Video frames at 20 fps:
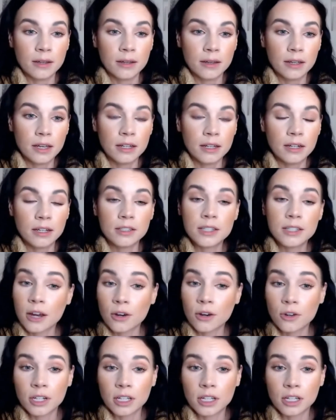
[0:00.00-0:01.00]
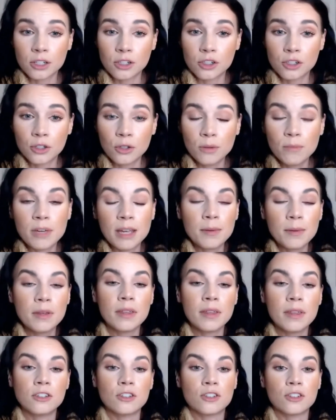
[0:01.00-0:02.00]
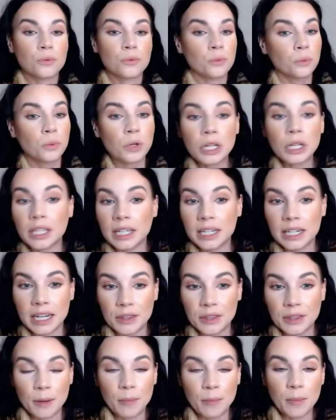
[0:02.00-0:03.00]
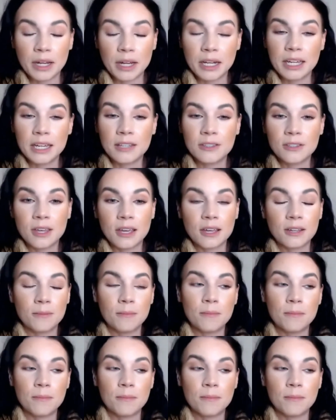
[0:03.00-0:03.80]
integrity issue. Maybe they just really need the money and they